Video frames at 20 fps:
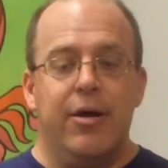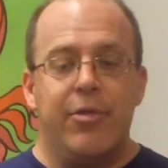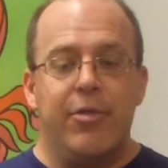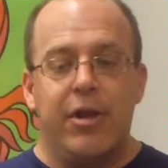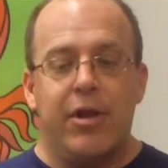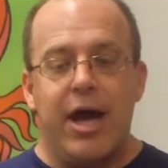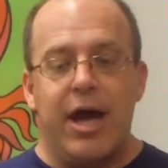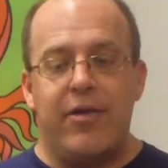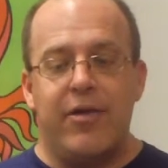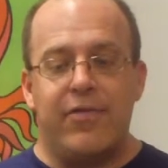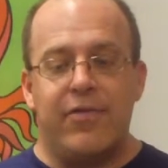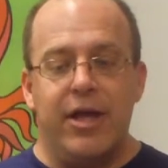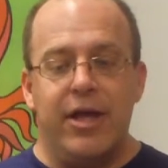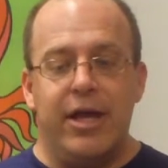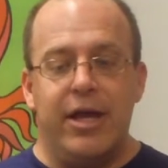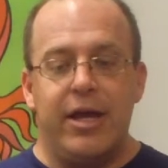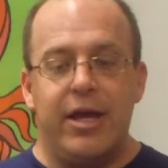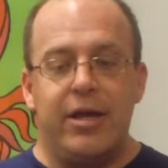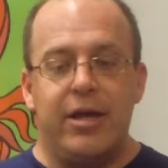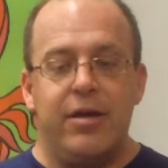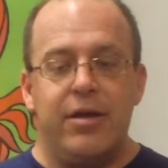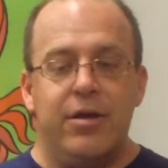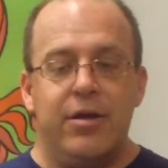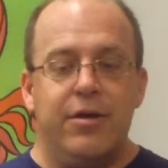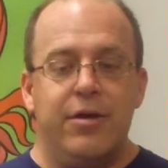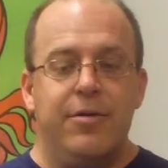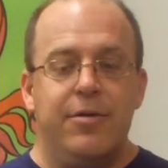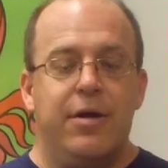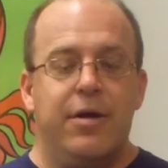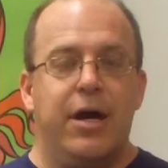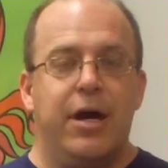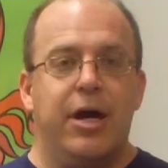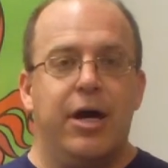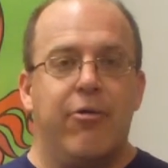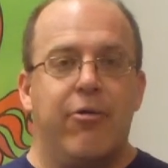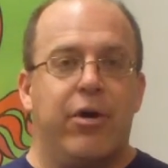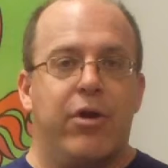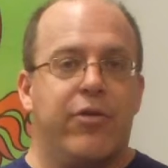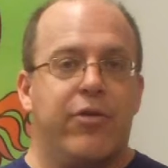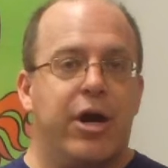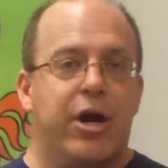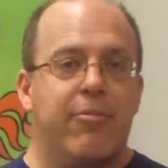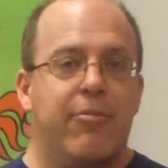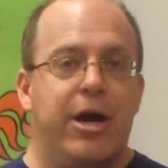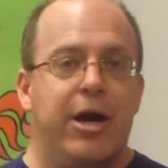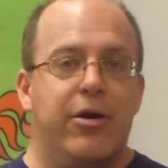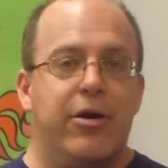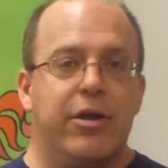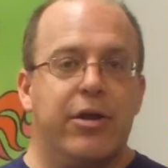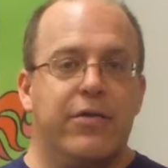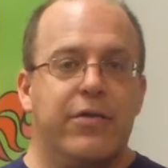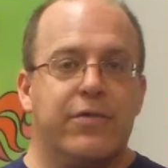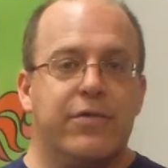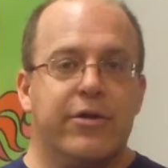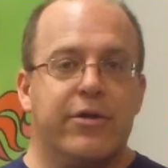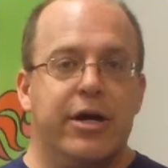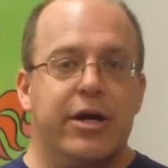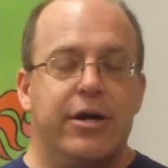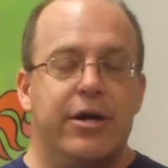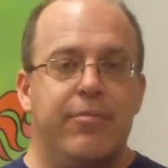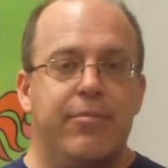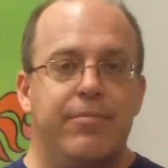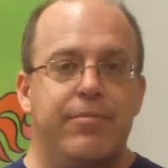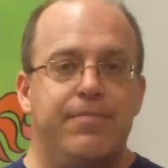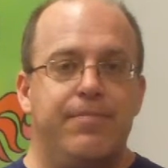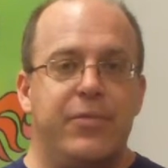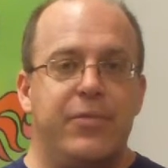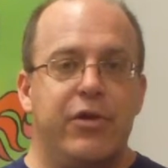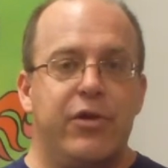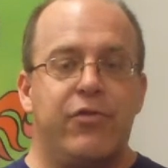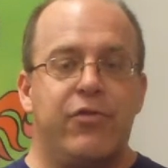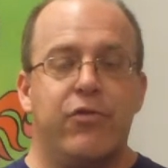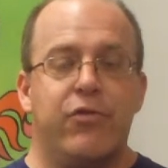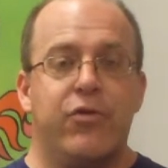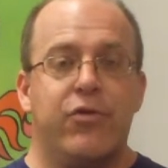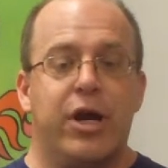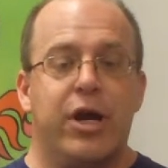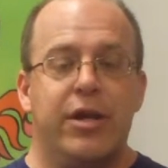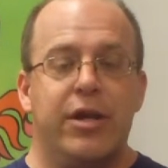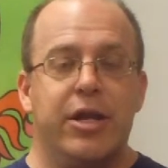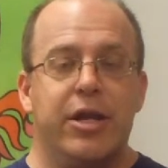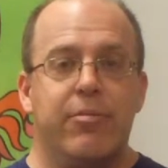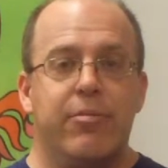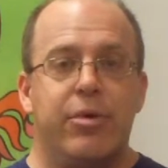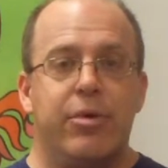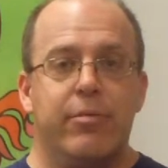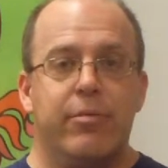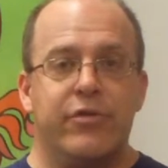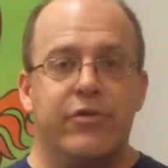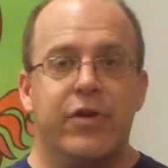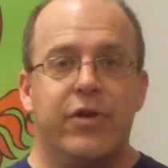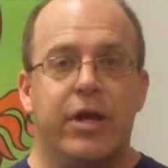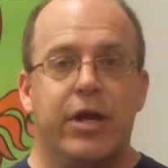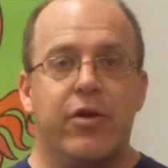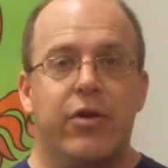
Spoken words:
The last thing I want to talk about is social content publishing.